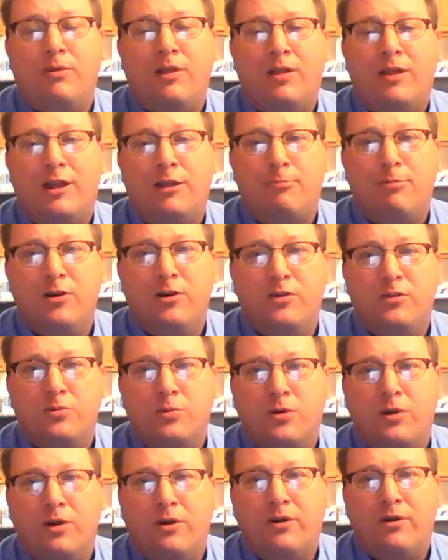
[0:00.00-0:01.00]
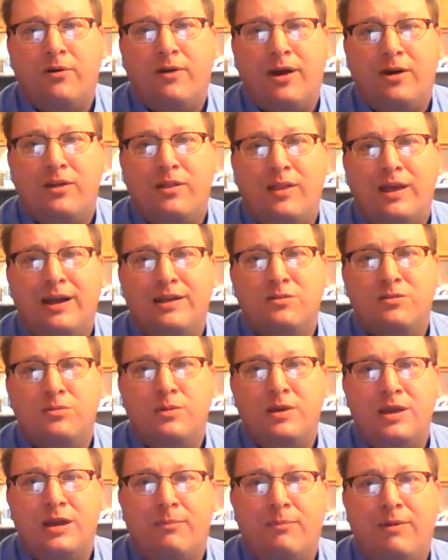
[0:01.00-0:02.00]
lot of posts were going around last
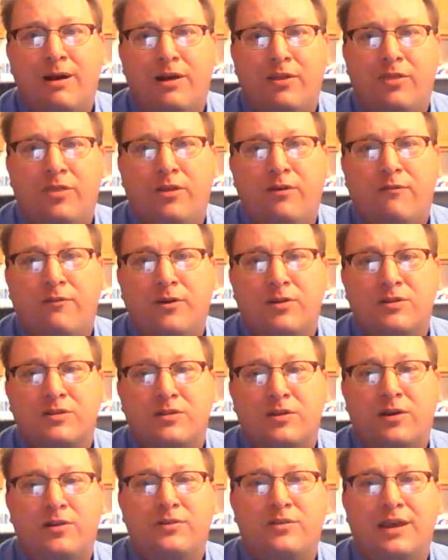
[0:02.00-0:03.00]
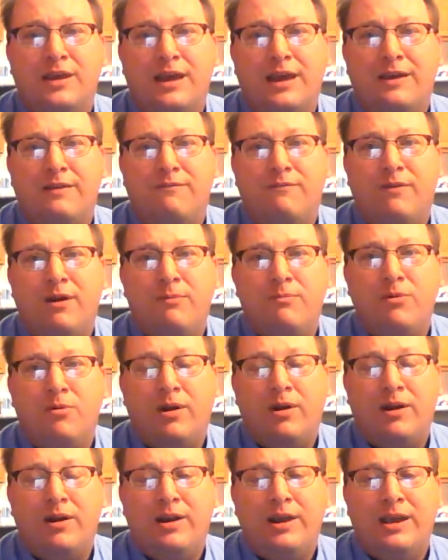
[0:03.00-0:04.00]
week about the first Thursday in
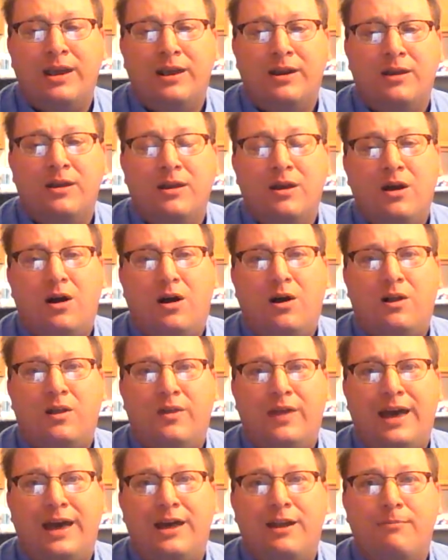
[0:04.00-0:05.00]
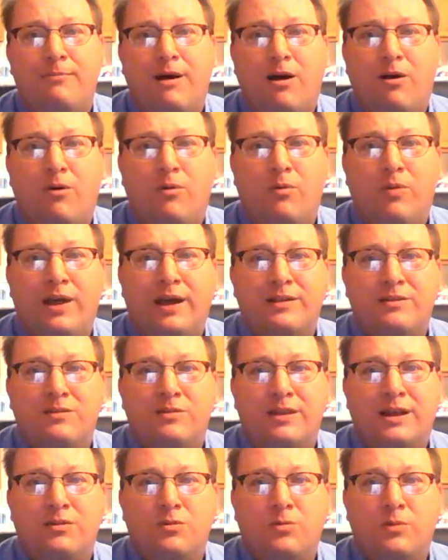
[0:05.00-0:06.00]
February and all that, about
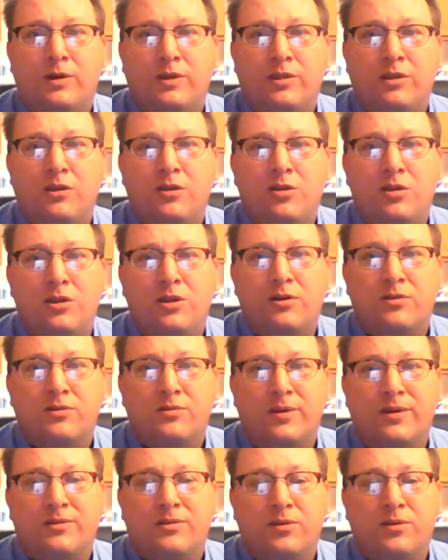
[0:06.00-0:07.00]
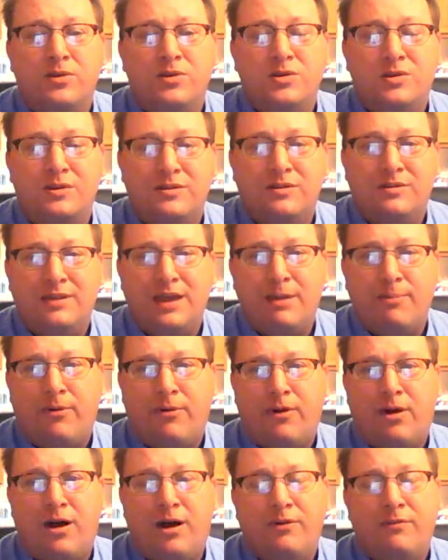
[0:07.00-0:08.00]
that's when the New Year's resolutions
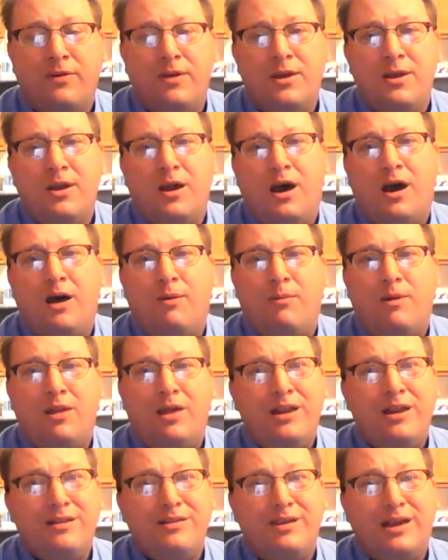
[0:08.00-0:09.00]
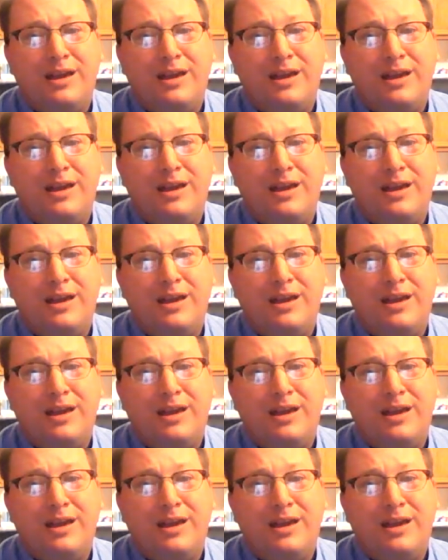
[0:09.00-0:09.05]
taper off. A lot of